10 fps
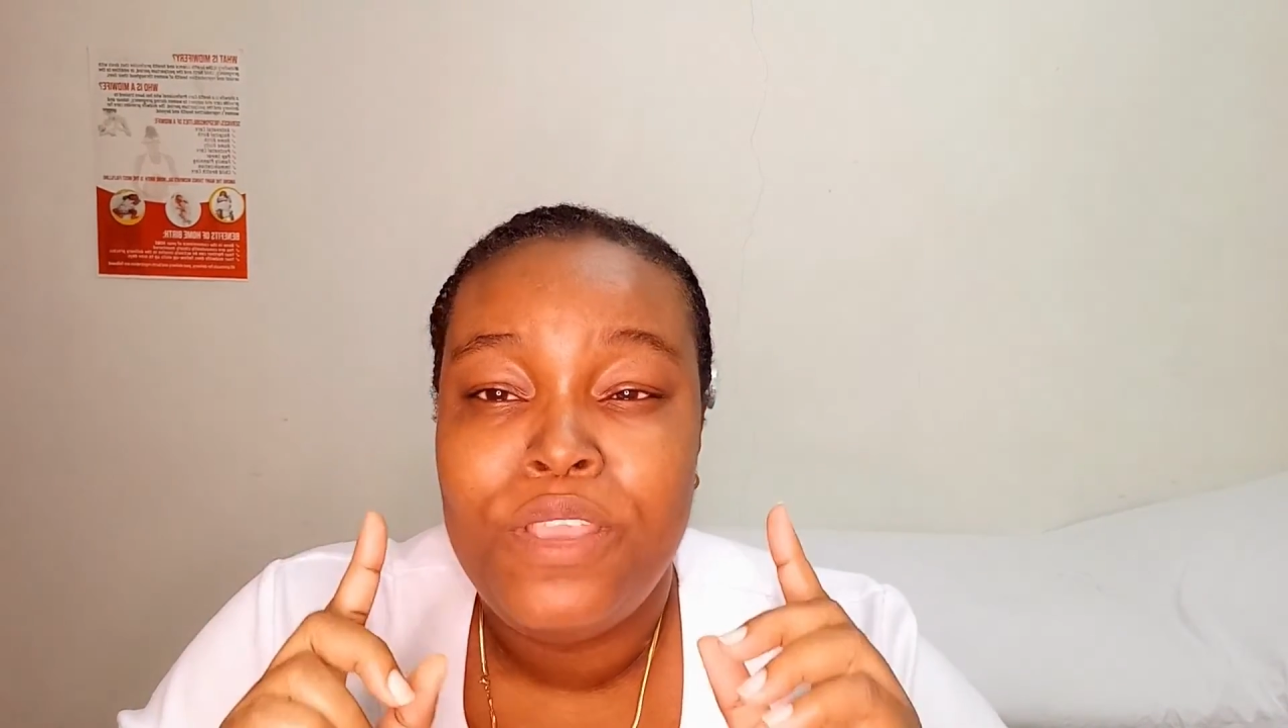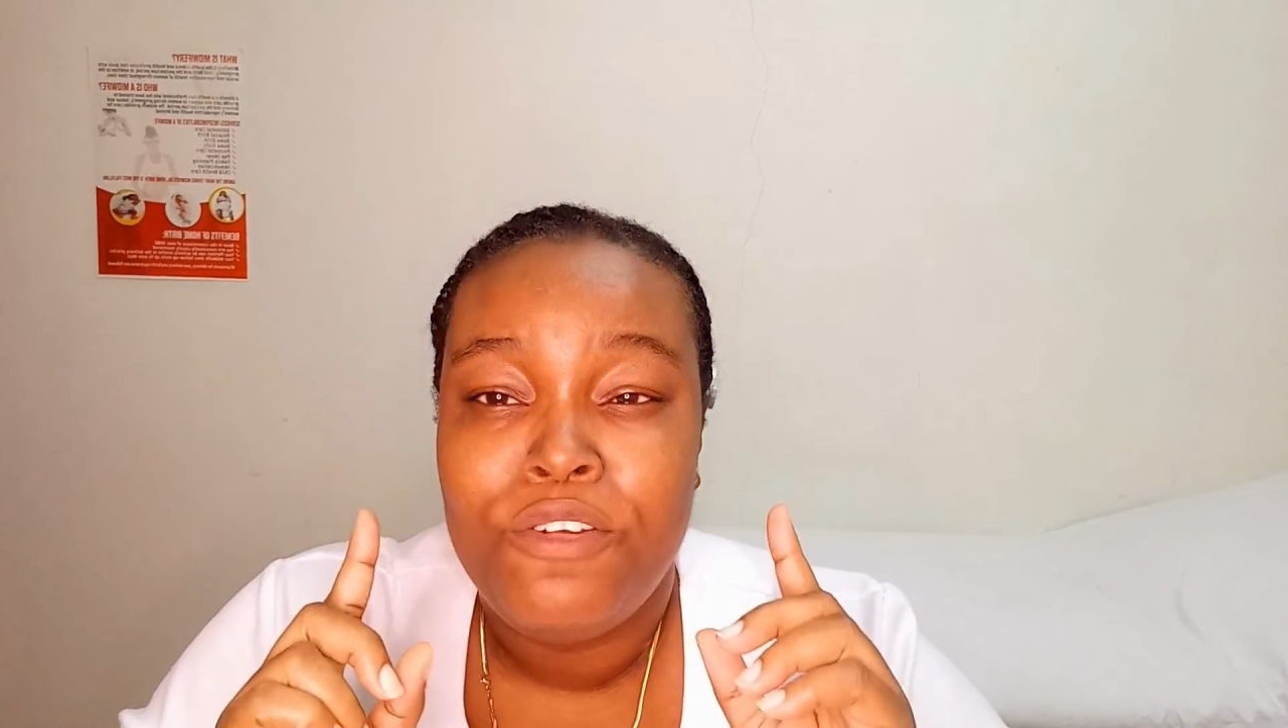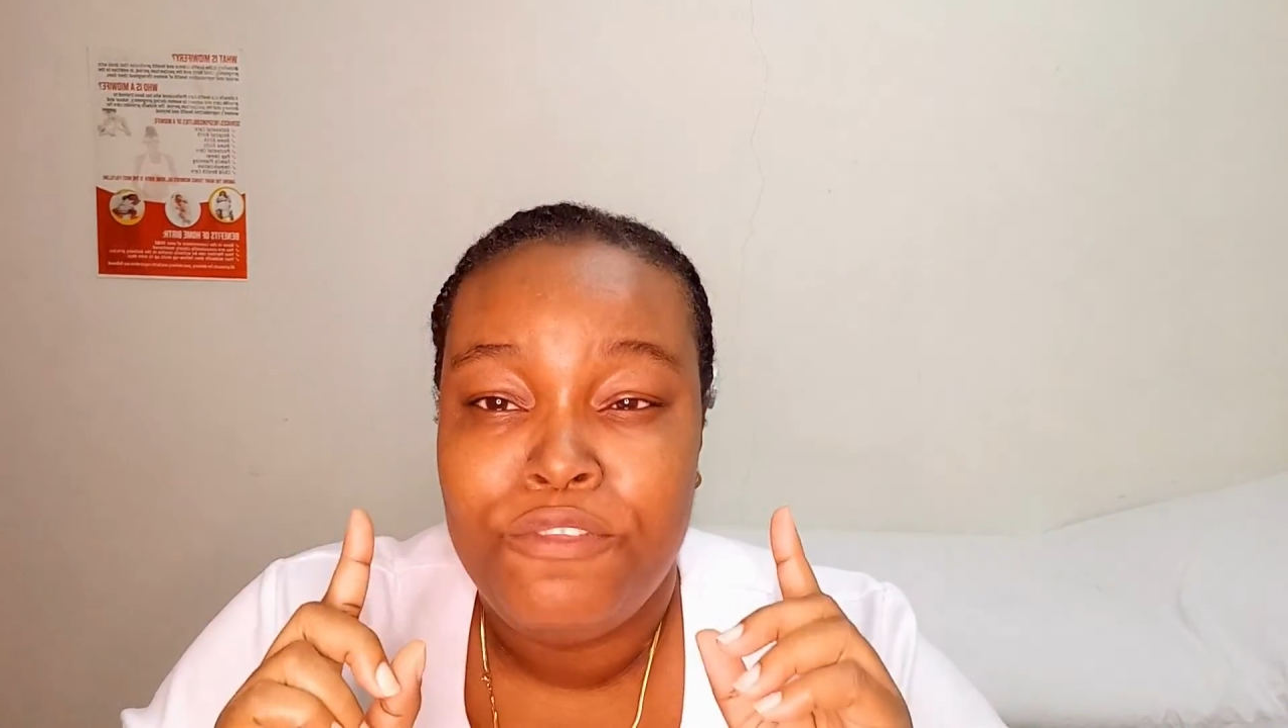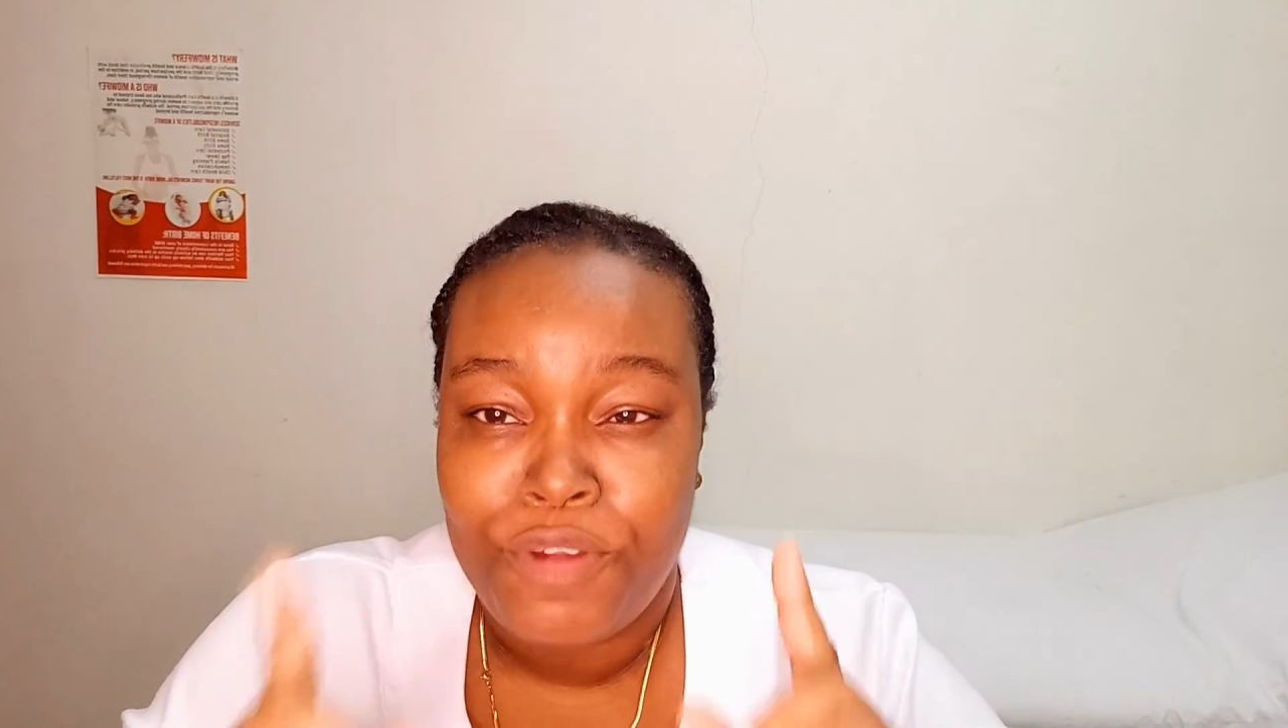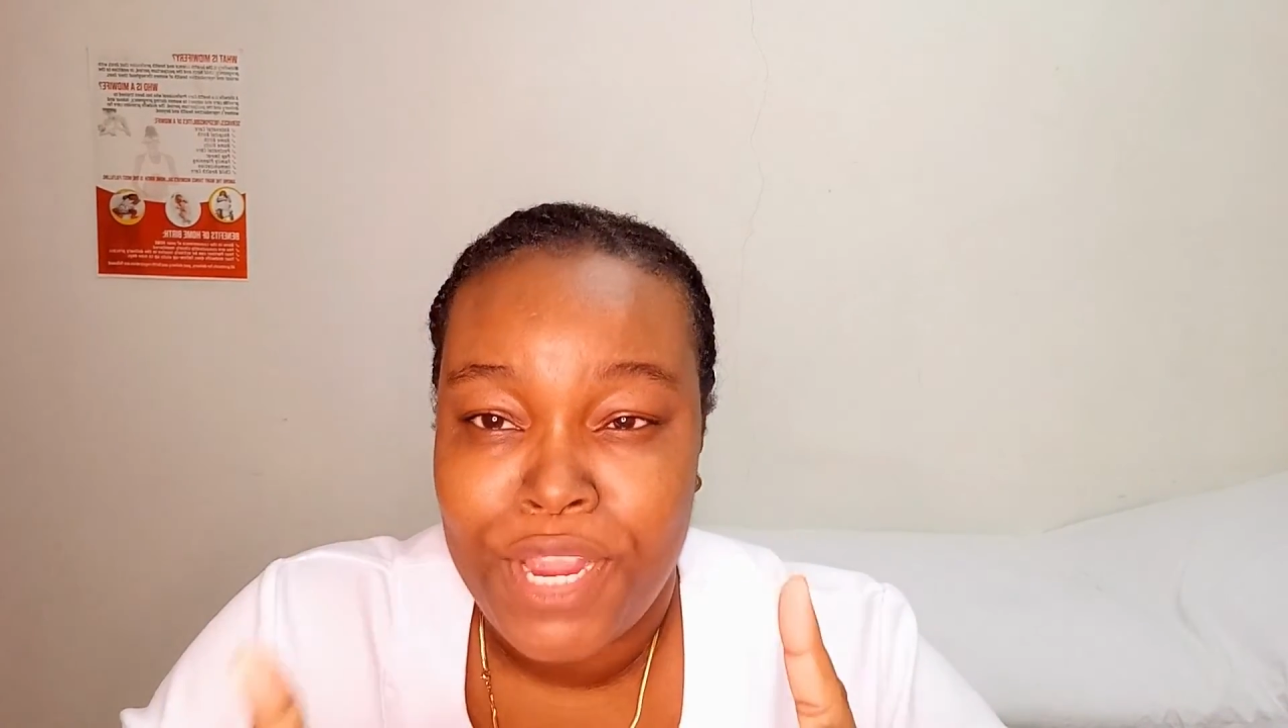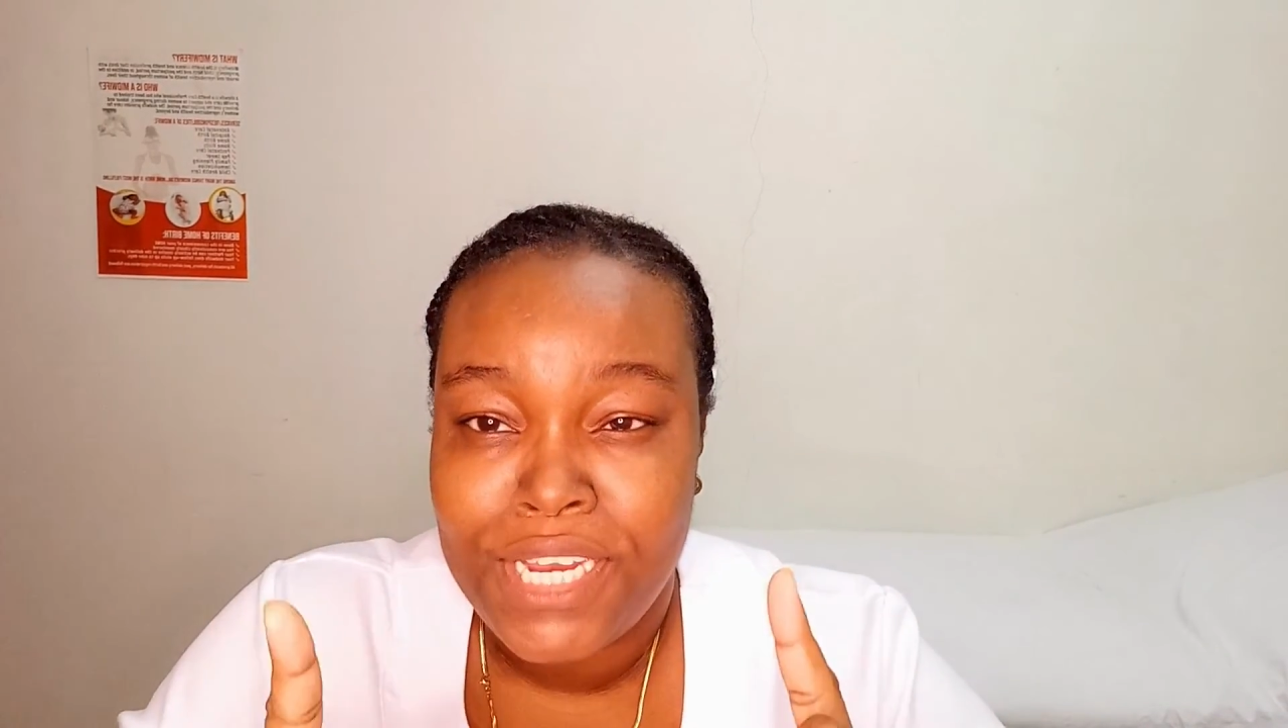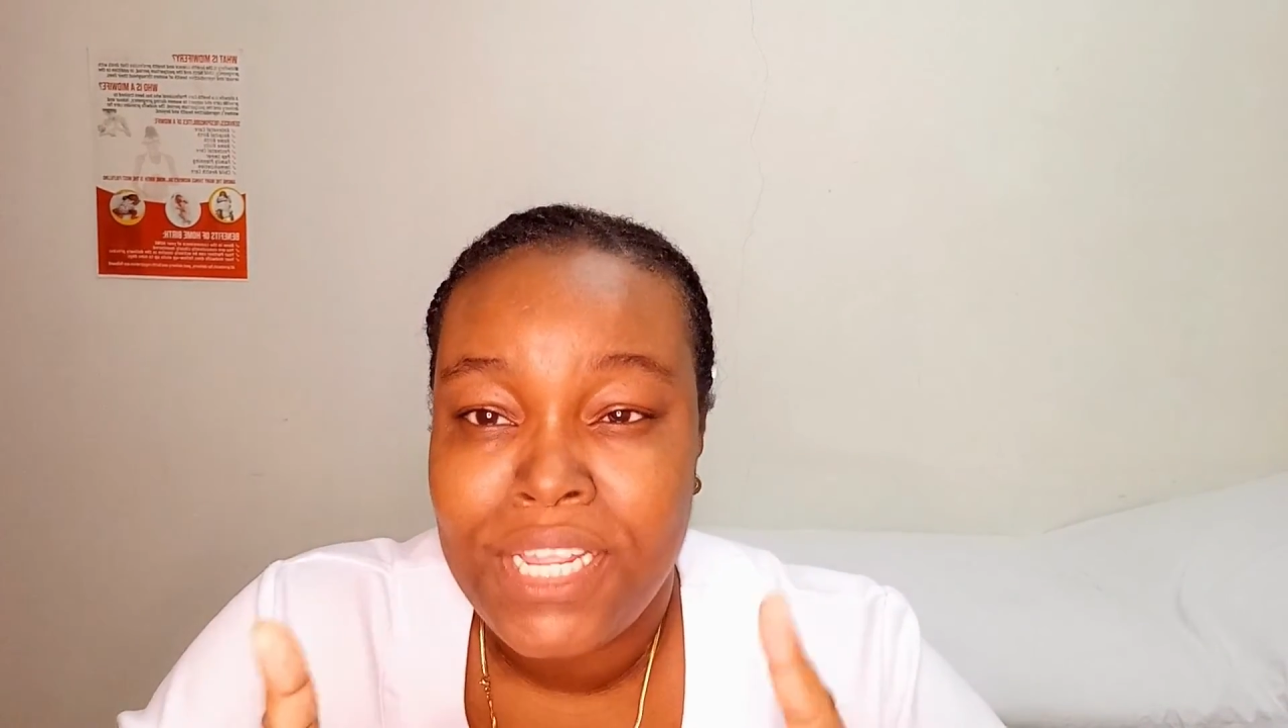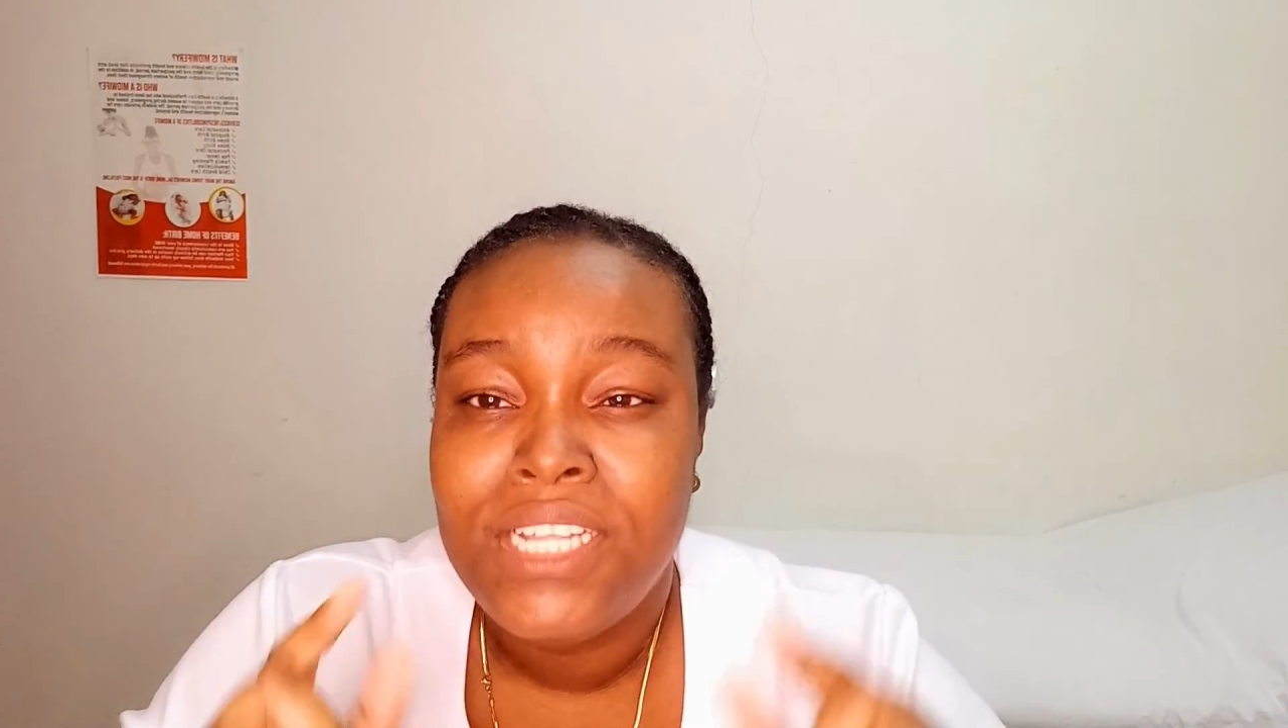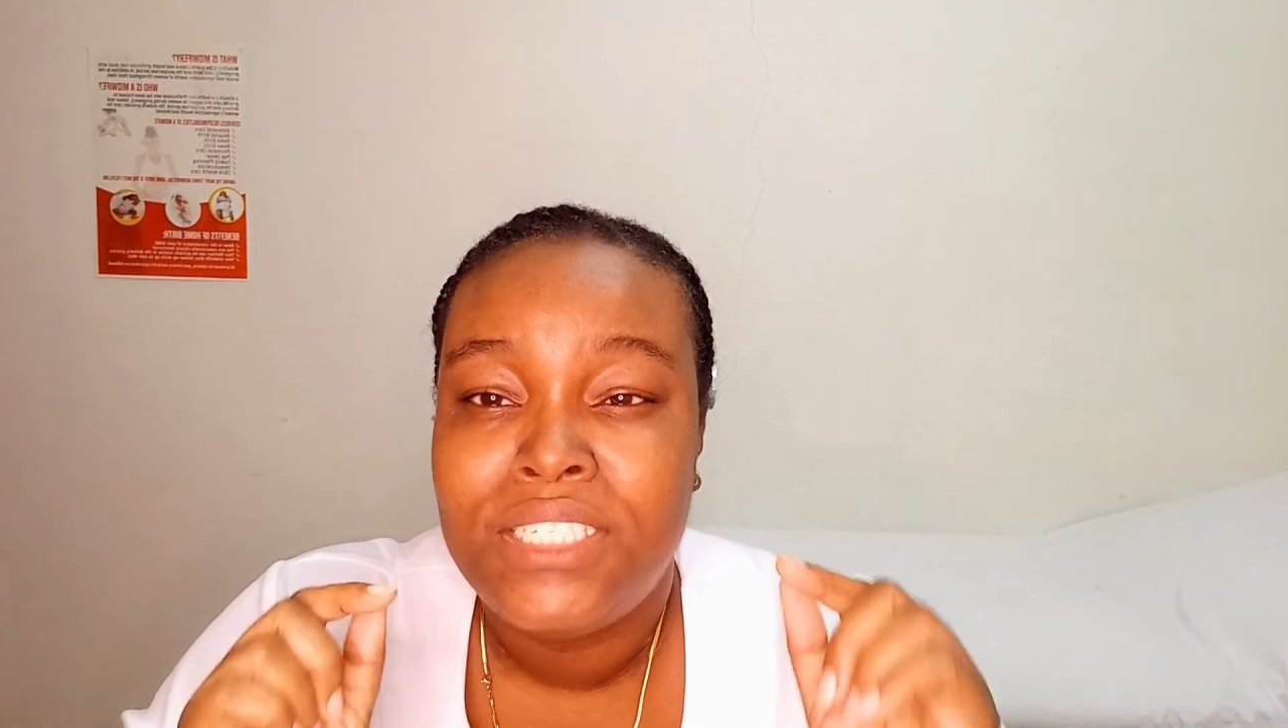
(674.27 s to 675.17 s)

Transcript: afraid